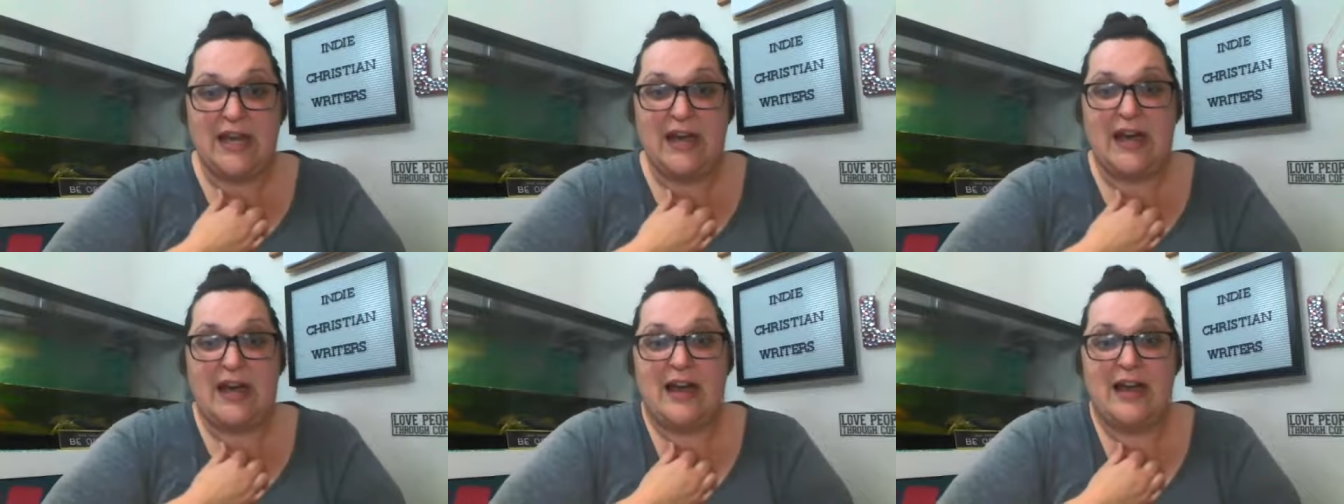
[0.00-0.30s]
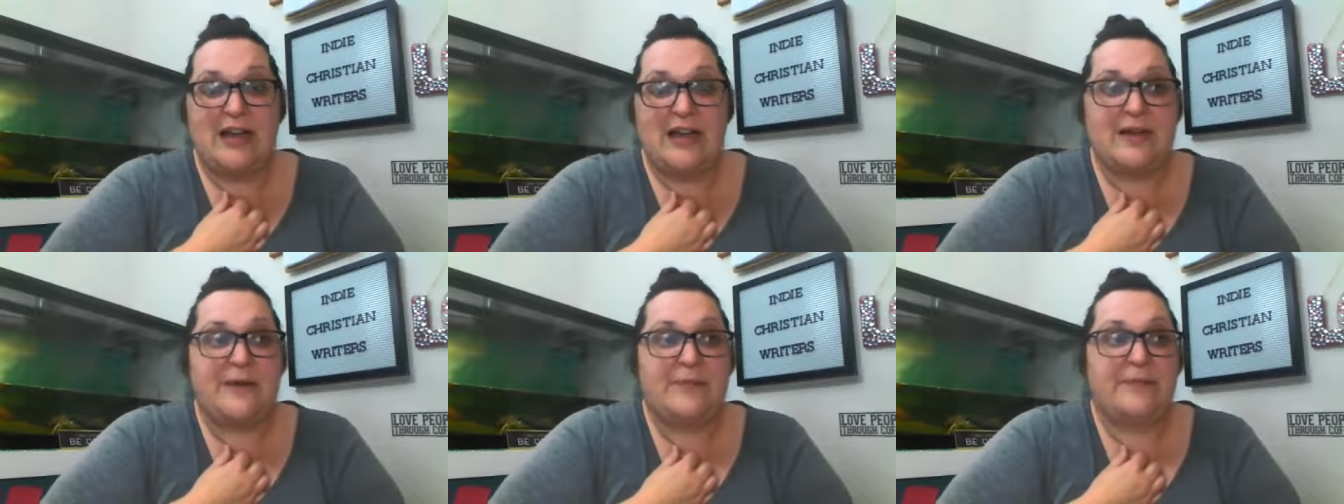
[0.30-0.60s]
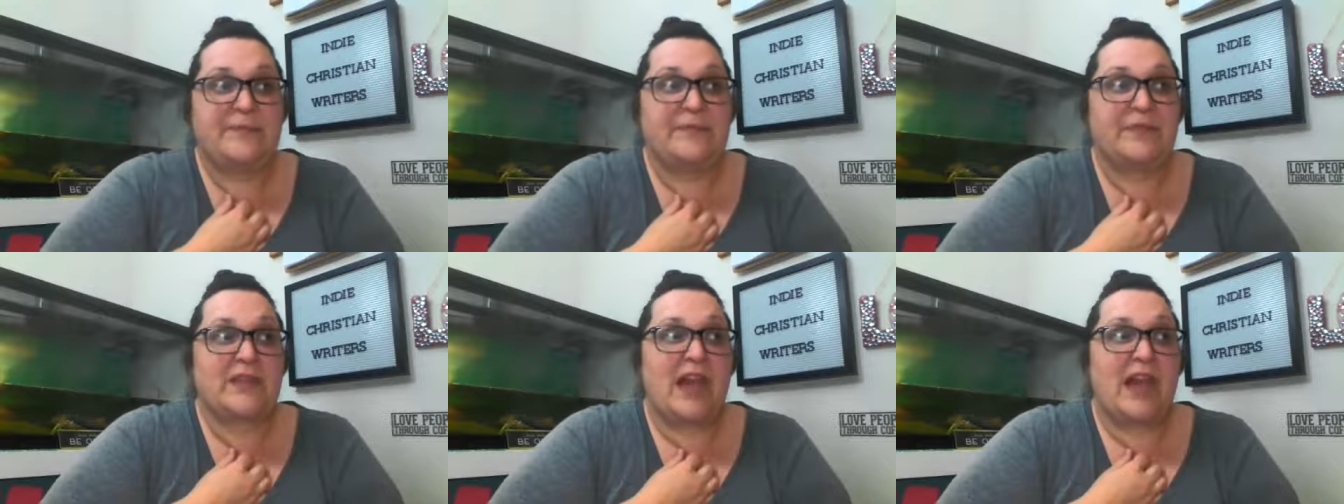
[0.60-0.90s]

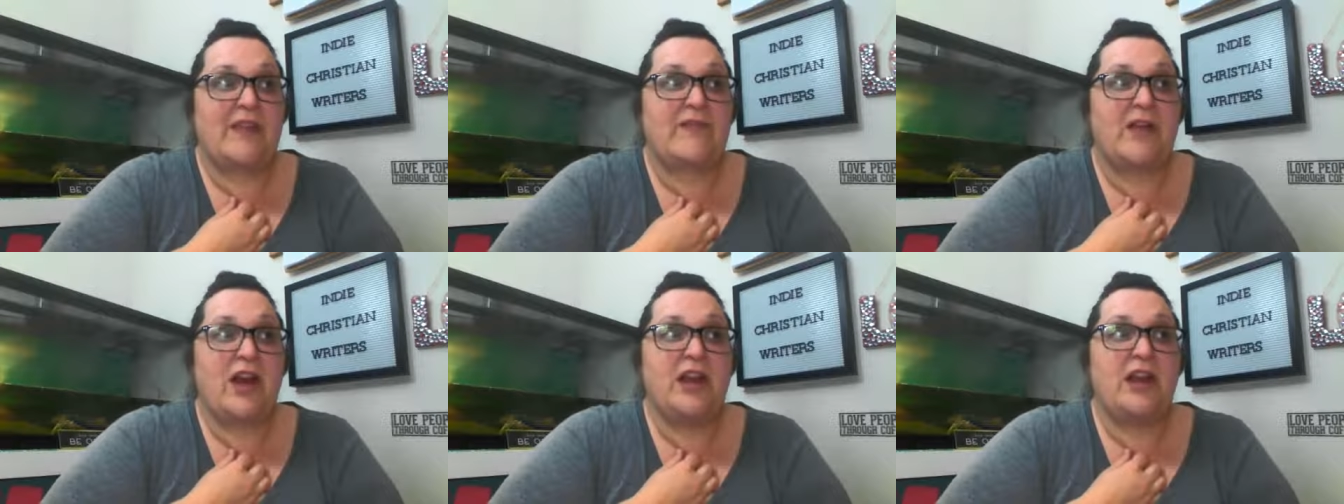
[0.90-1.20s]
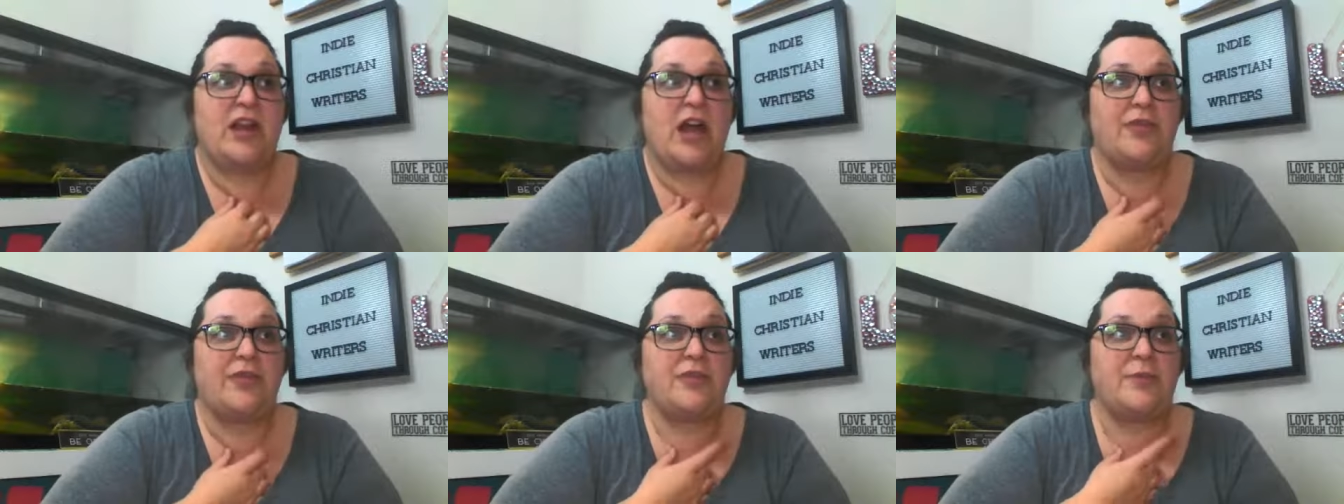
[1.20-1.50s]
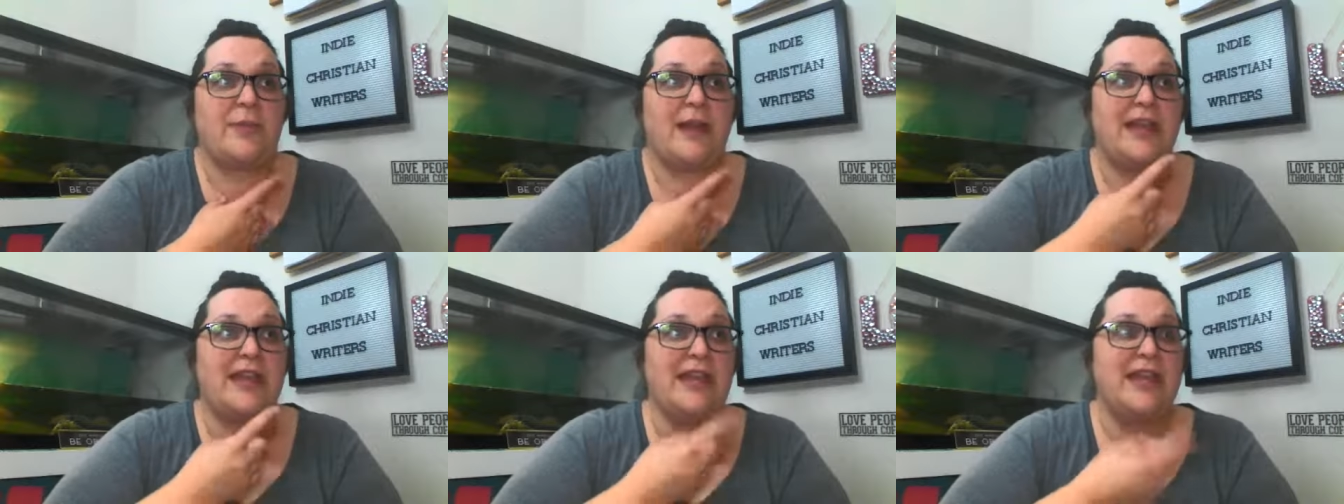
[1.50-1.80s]
Um, I've already gone through
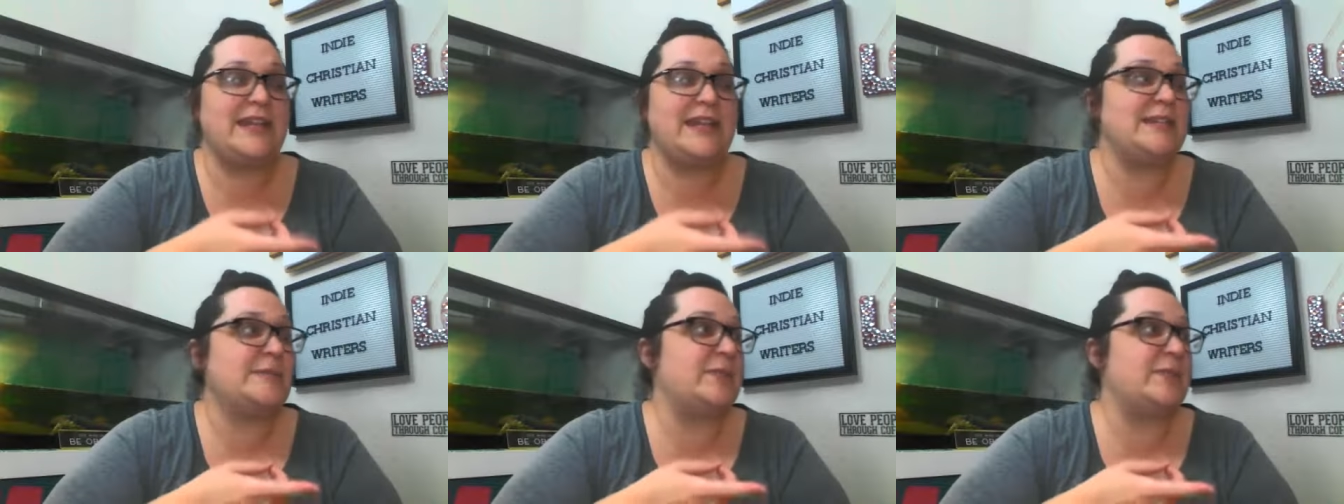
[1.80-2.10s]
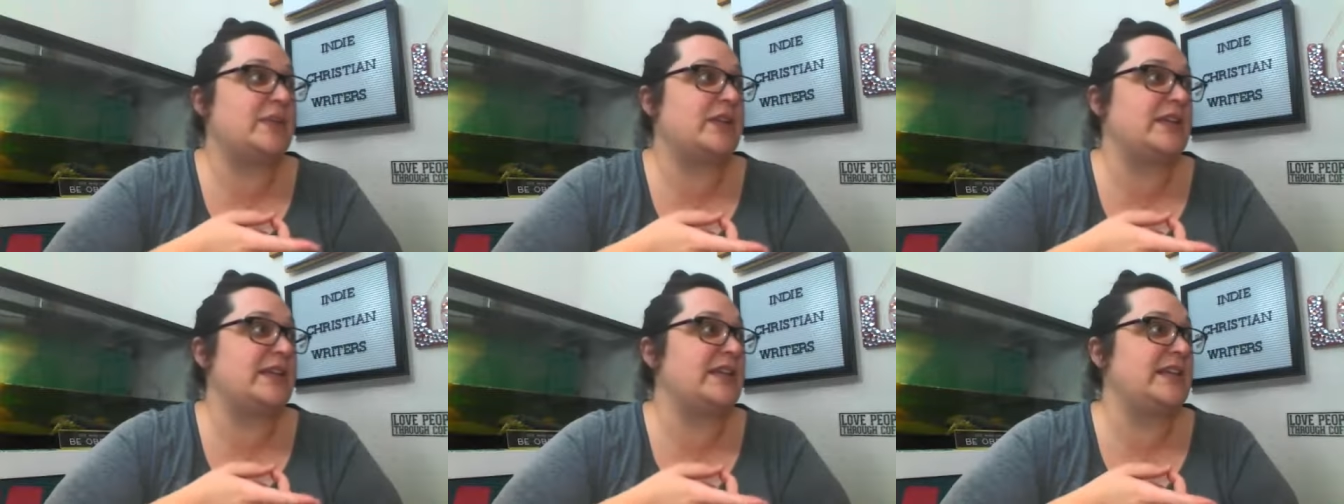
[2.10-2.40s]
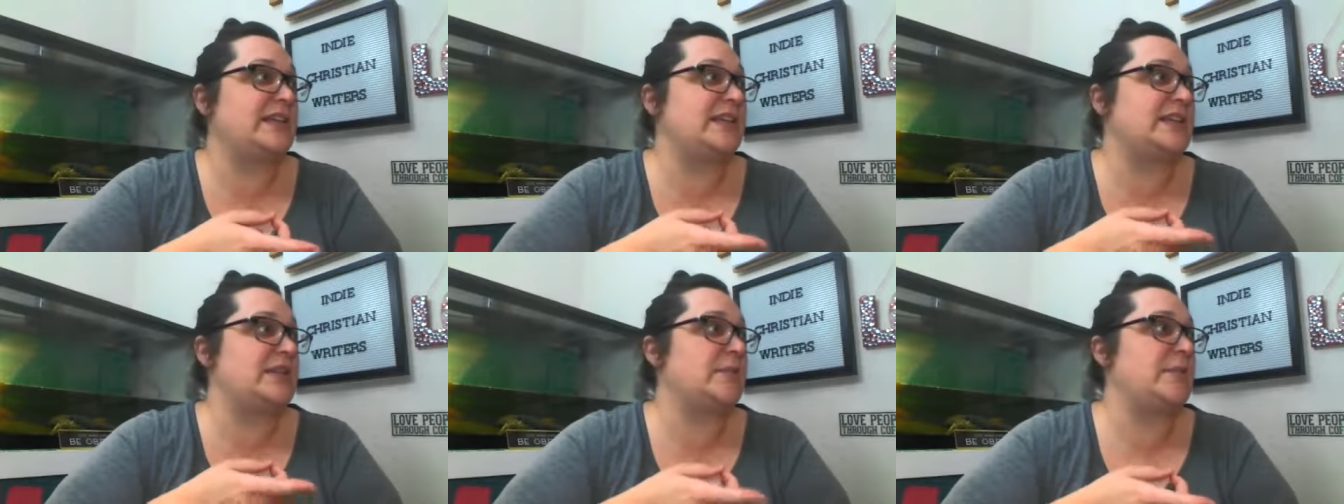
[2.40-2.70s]
my kids' book
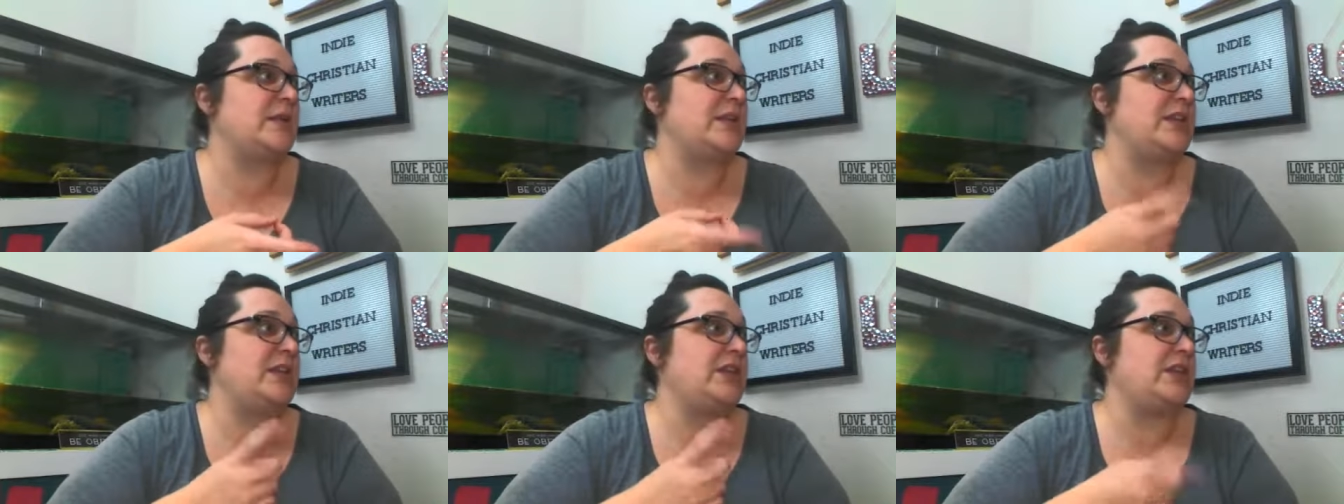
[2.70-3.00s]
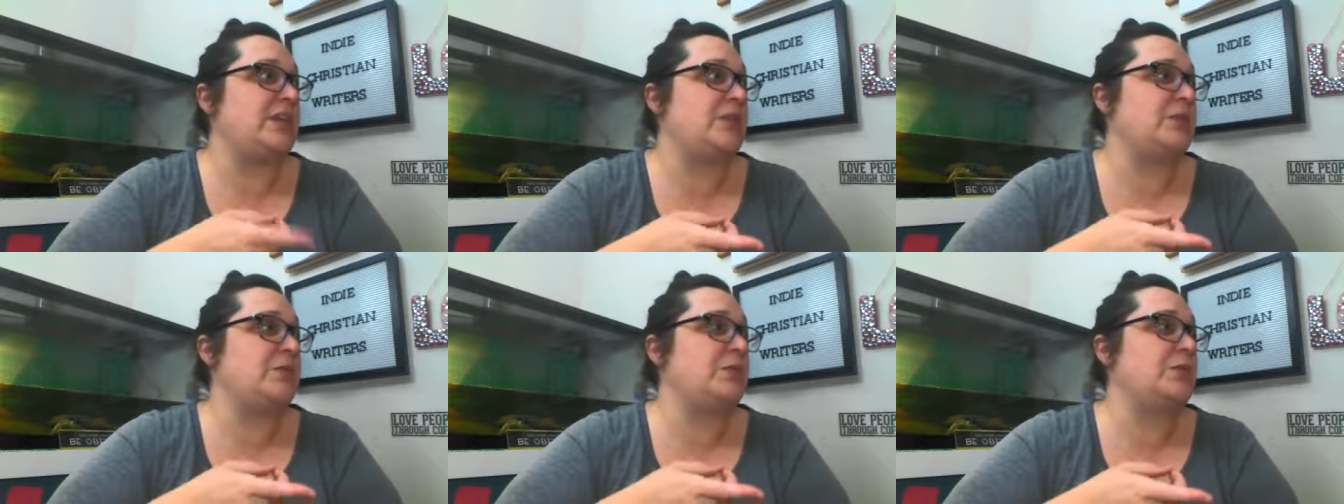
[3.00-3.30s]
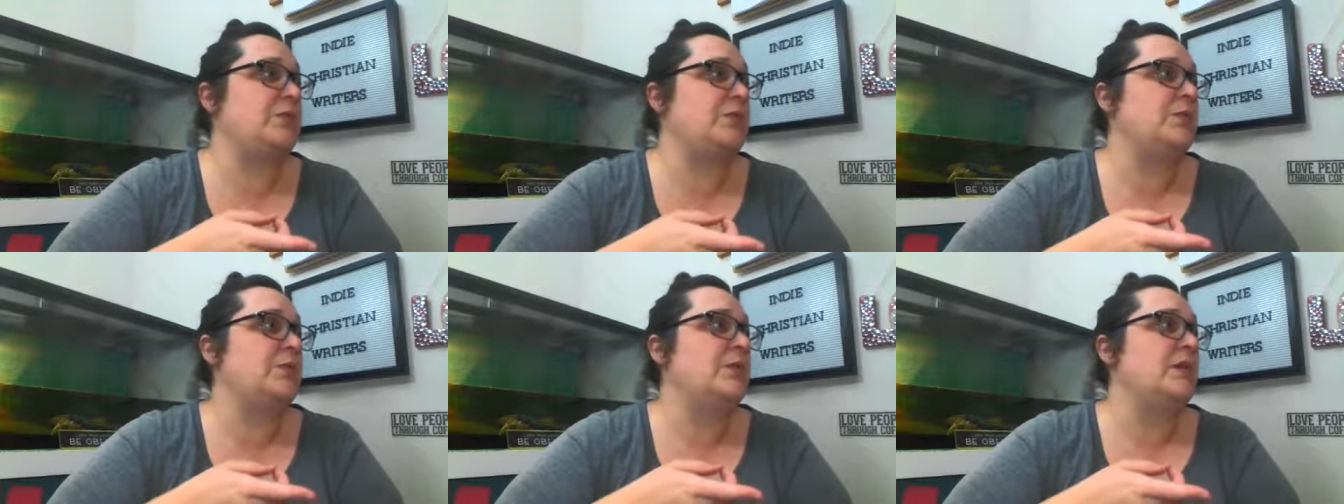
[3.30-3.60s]
lists with
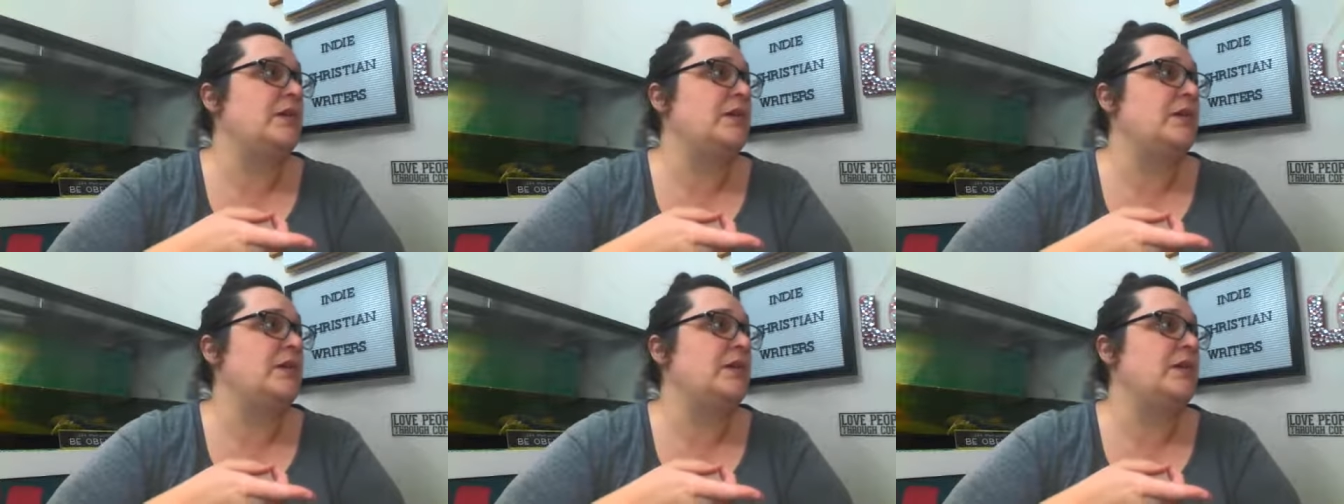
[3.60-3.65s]
you.